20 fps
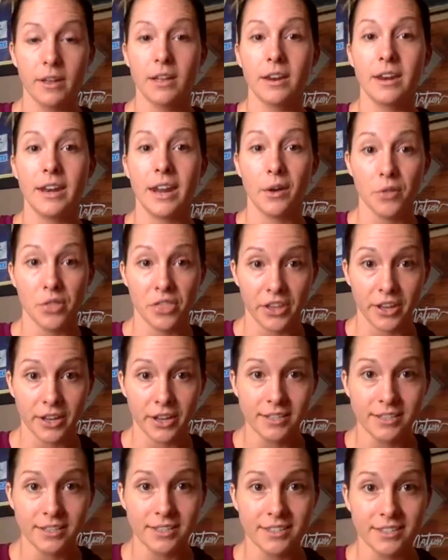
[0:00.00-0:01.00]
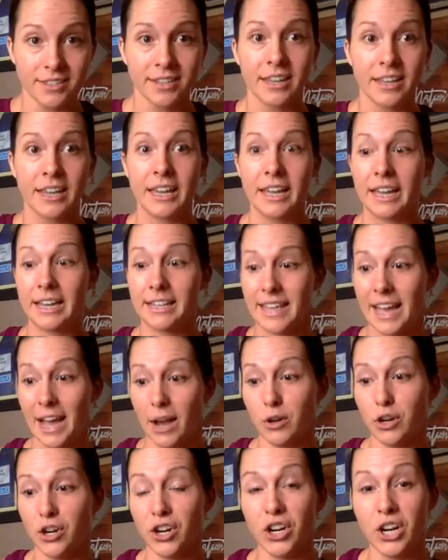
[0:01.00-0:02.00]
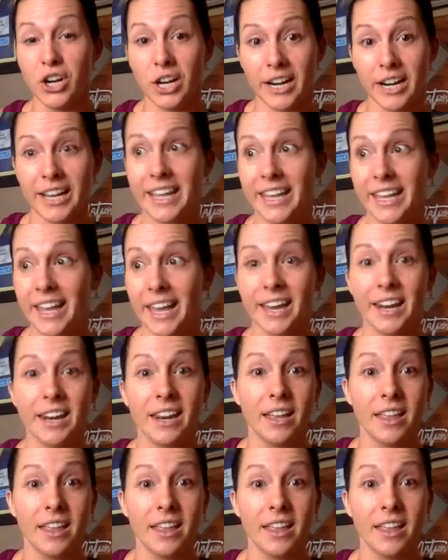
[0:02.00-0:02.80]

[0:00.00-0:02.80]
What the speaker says: now this is how you're going to get